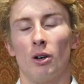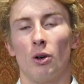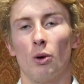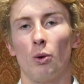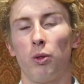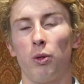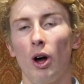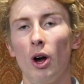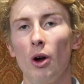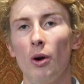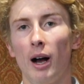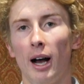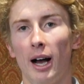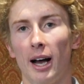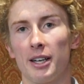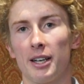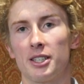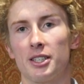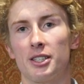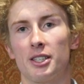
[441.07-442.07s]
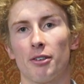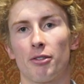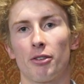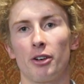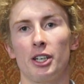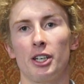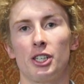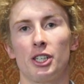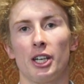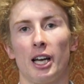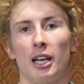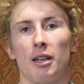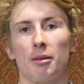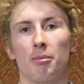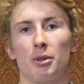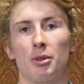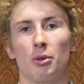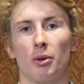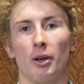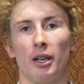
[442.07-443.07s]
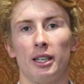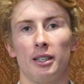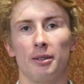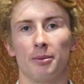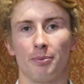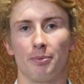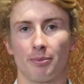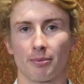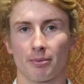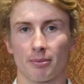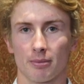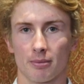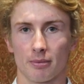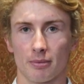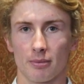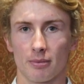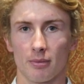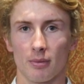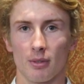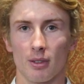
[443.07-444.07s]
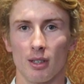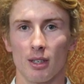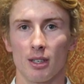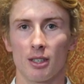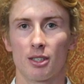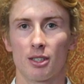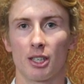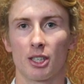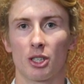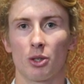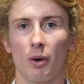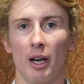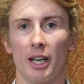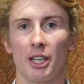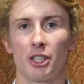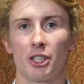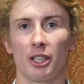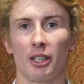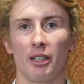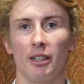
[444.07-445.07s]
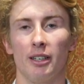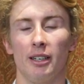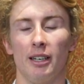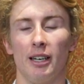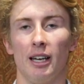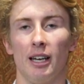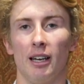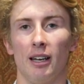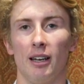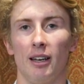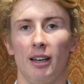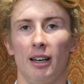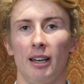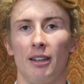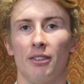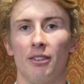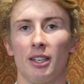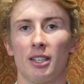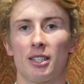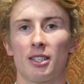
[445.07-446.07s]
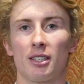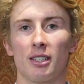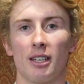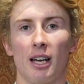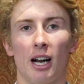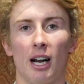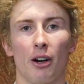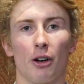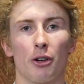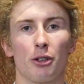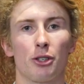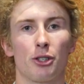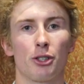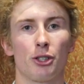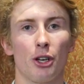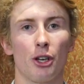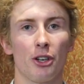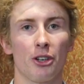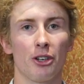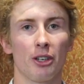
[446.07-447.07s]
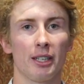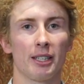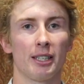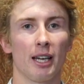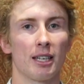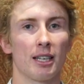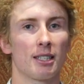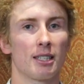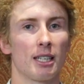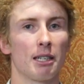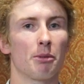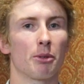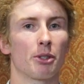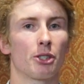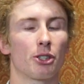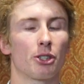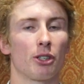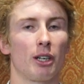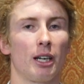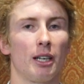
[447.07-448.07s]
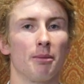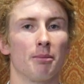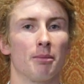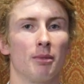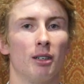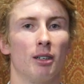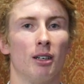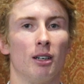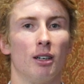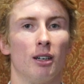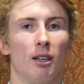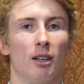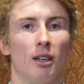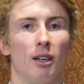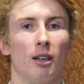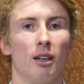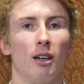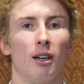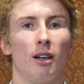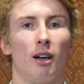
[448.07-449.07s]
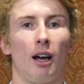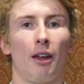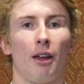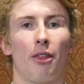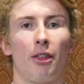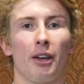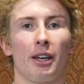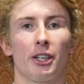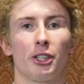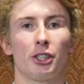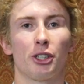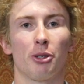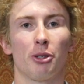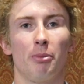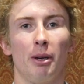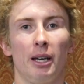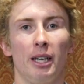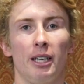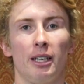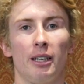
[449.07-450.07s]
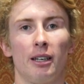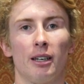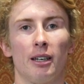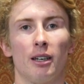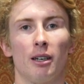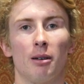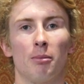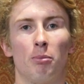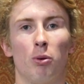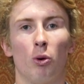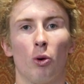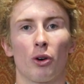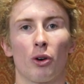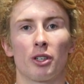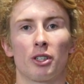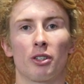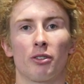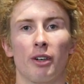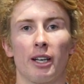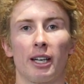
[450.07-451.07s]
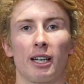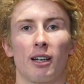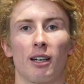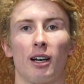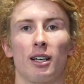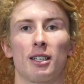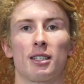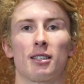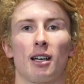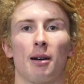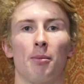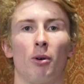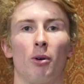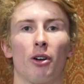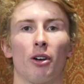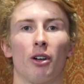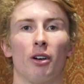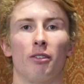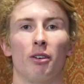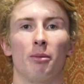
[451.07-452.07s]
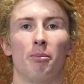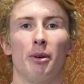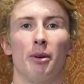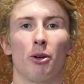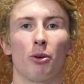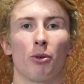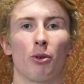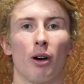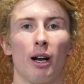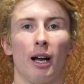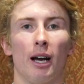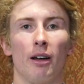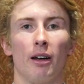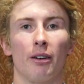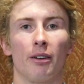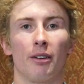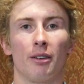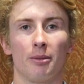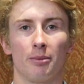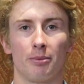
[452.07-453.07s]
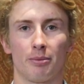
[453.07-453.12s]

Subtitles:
Although hard to differentiate between a situation, and this scenario certainly does seem extreme, I think it should be important to recognise somewhat of a middle ground